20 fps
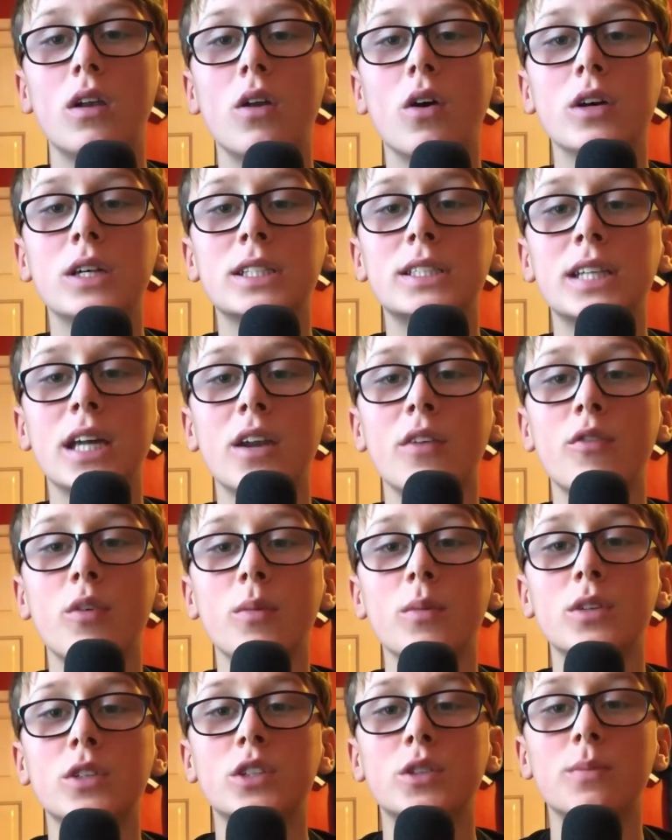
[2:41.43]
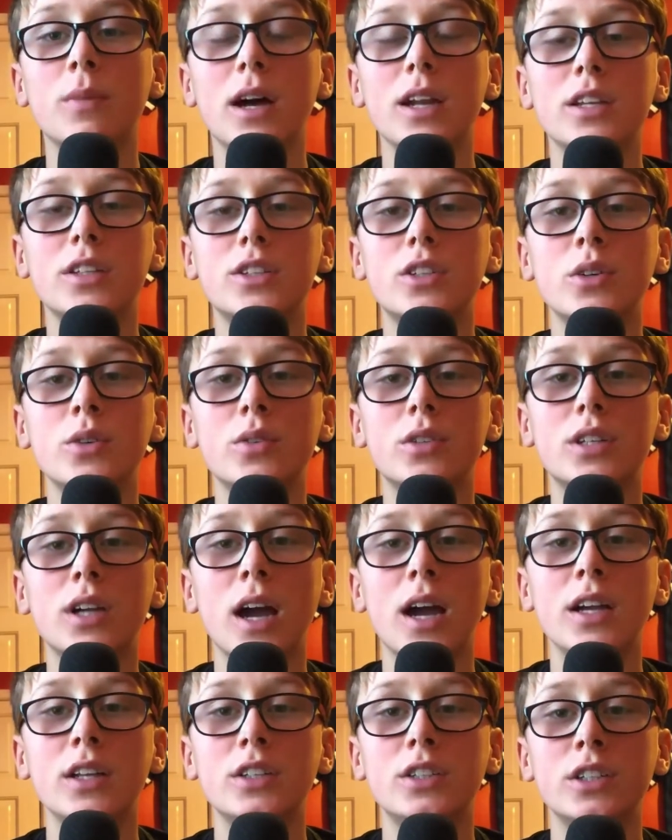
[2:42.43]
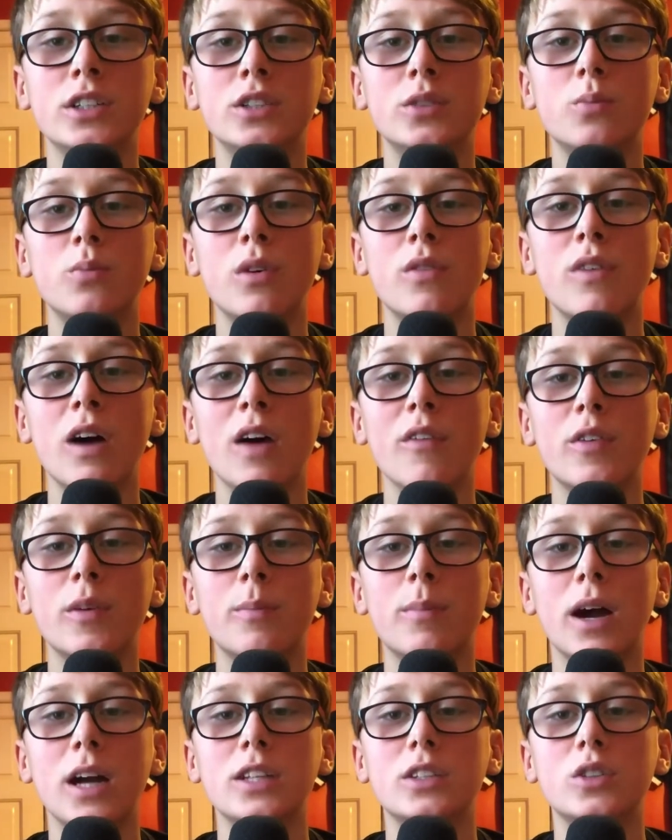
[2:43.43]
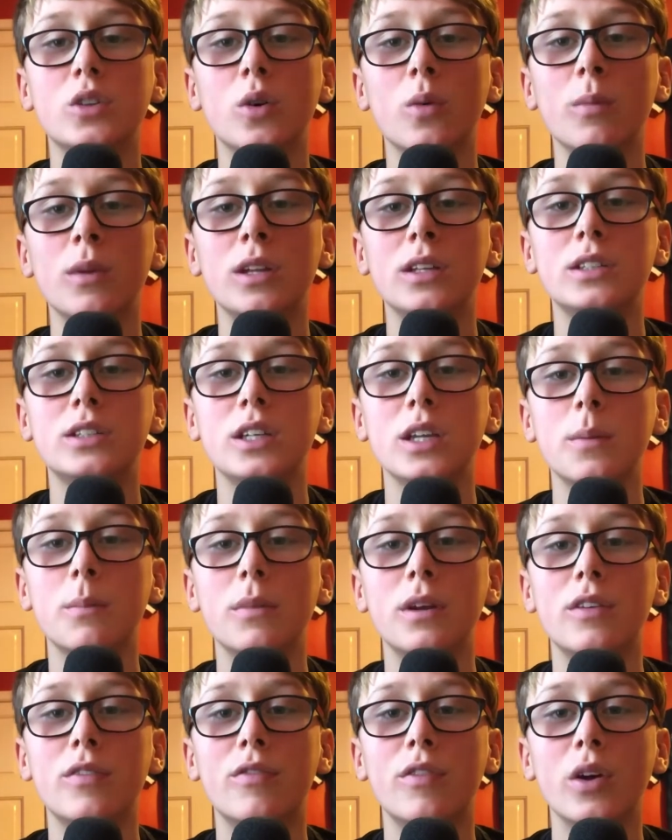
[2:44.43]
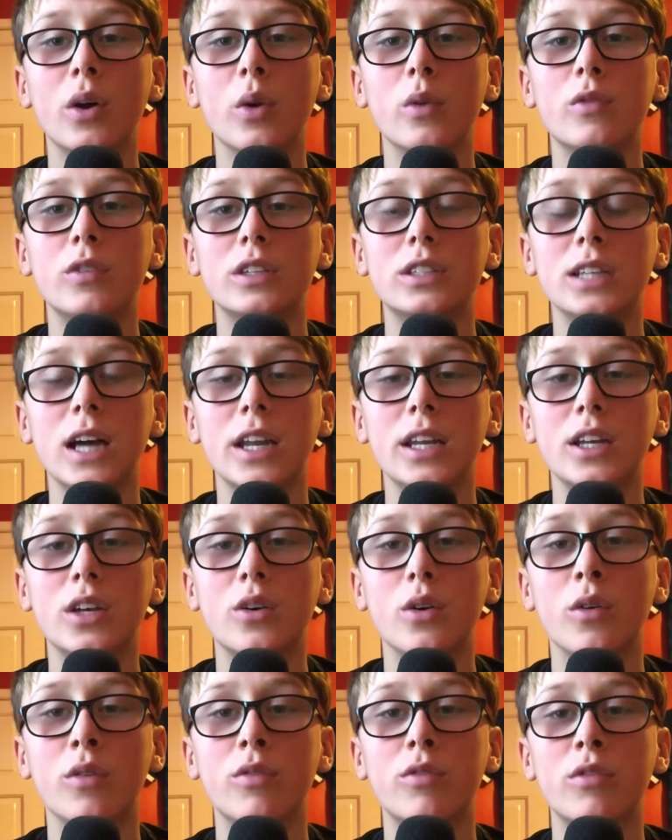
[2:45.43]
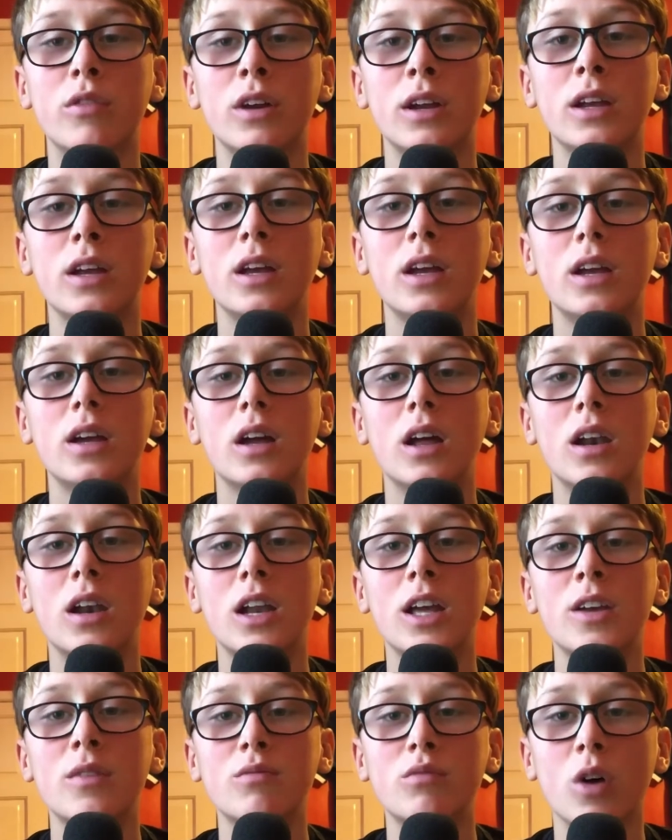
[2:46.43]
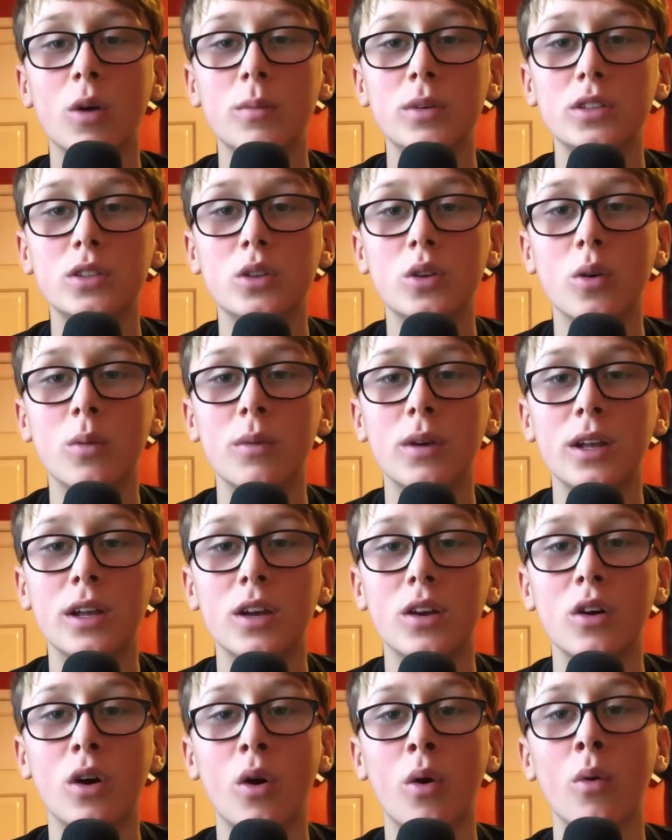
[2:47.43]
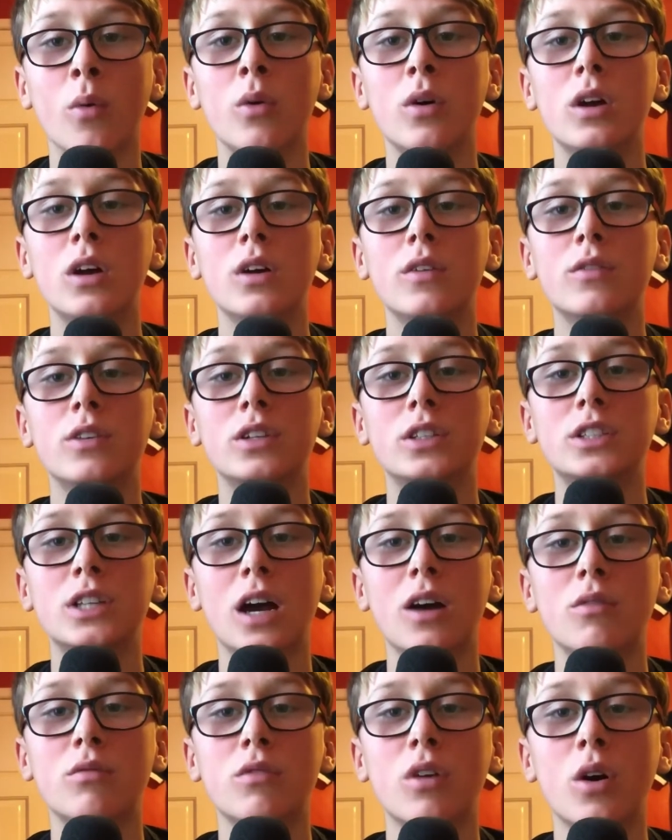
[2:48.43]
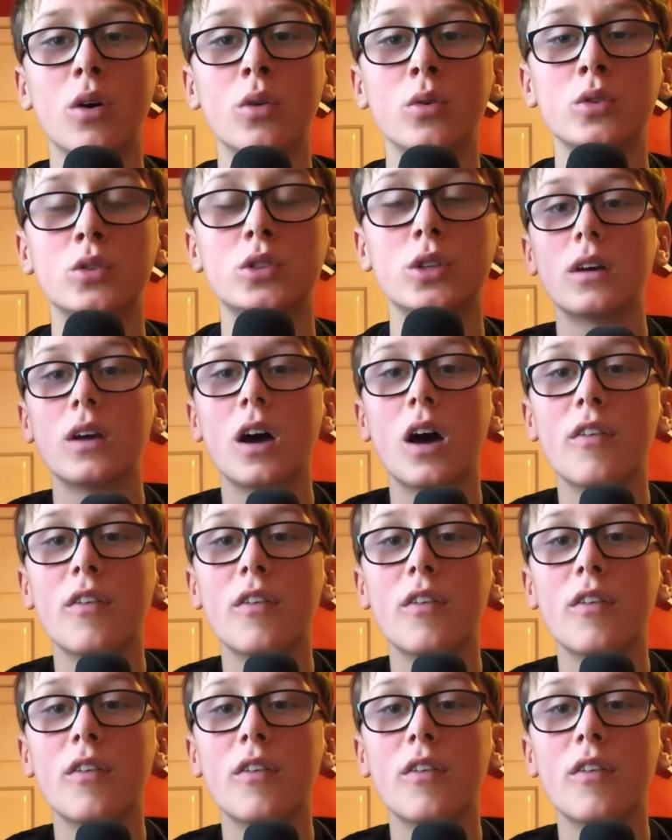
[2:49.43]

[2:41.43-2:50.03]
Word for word: Like I said, I think we'll just make the two changes with Alfie Bates coming into the midfield for Danny Guthrie and Liam Roberts coming in goal for Jack Rose.